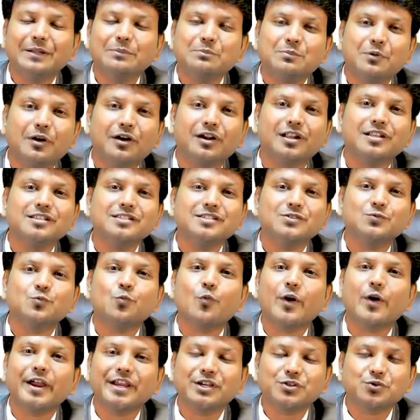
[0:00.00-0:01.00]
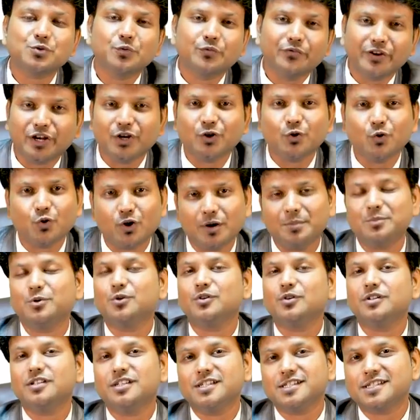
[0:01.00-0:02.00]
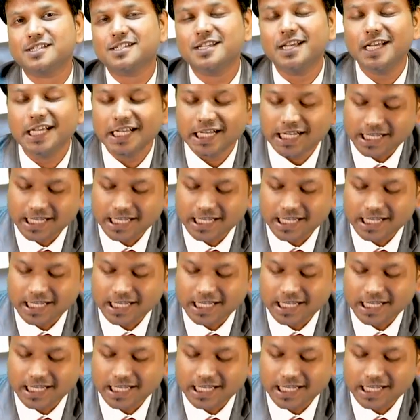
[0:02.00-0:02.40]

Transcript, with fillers: importance? Why should we know about this?